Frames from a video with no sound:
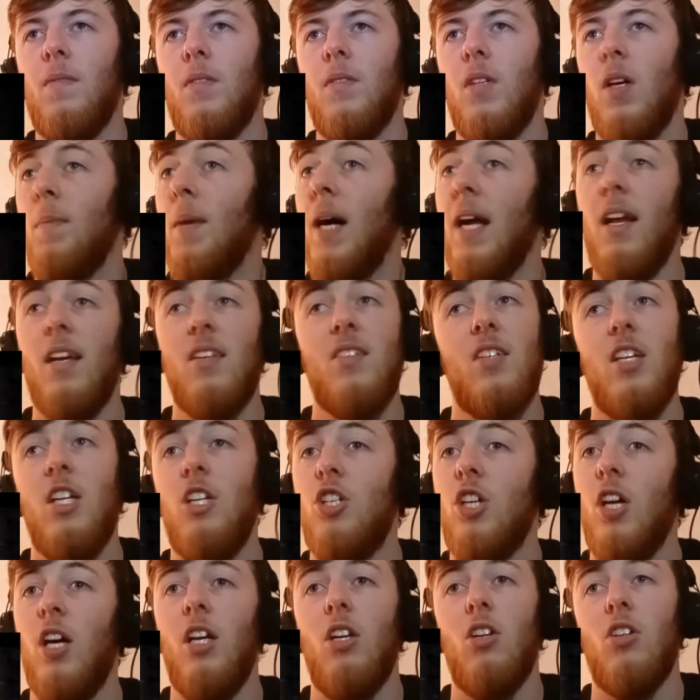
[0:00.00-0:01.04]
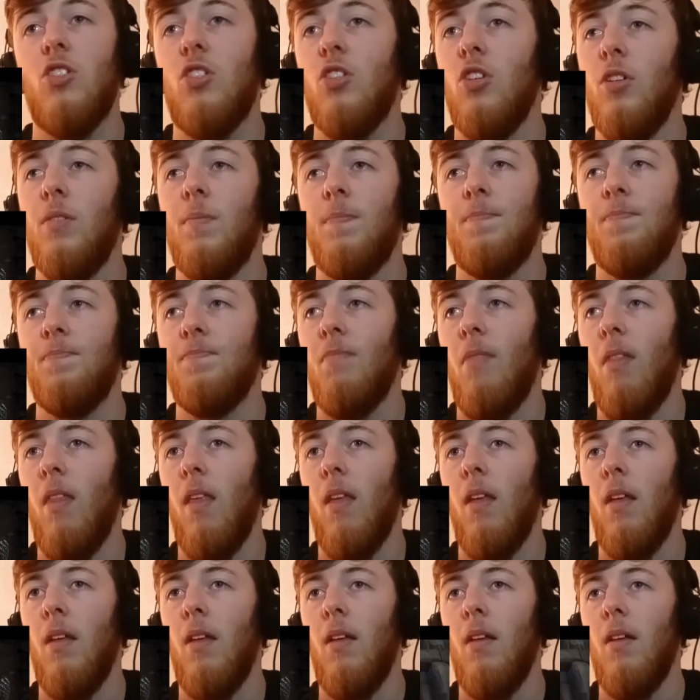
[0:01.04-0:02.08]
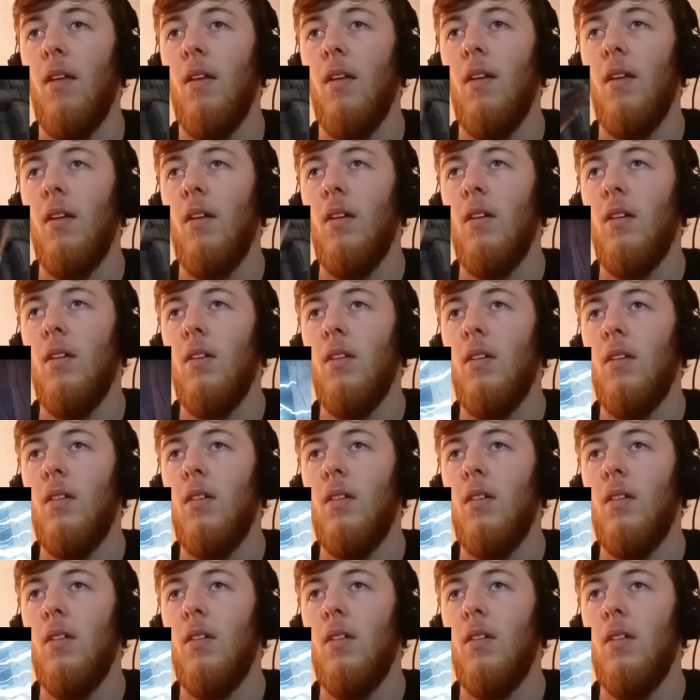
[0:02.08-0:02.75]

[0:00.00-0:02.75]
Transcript: Come on, that's CGI. Looks good. It's brutal. Fight!